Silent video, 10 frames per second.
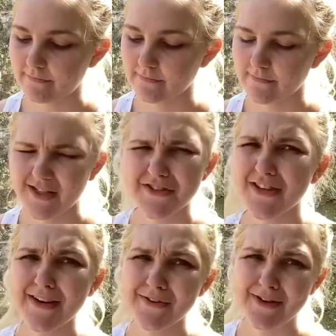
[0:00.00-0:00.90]
Actually,
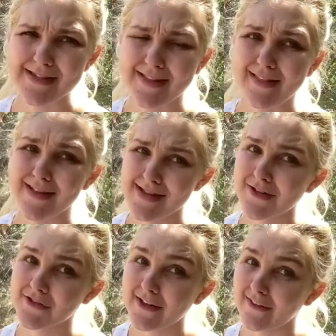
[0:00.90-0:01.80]
I don't know why I said that. That's
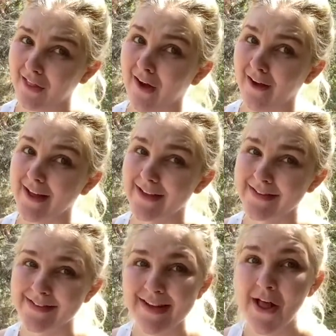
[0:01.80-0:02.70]
actually a lot.
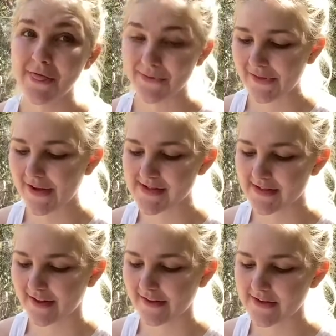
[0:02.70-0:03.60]

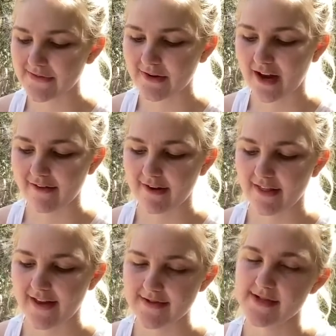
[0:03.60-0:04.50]
$3,000 for not even
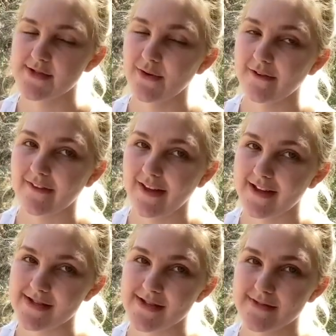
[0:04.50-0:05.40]
1,000 square feet
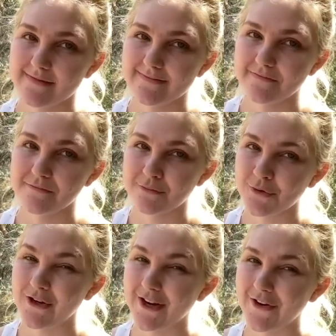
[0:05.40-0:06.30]
is
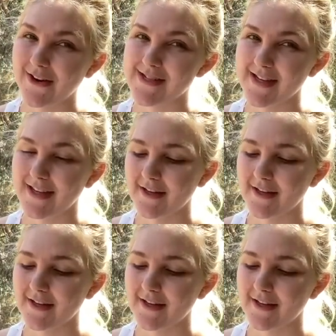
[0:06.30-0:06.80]
pretty crazy.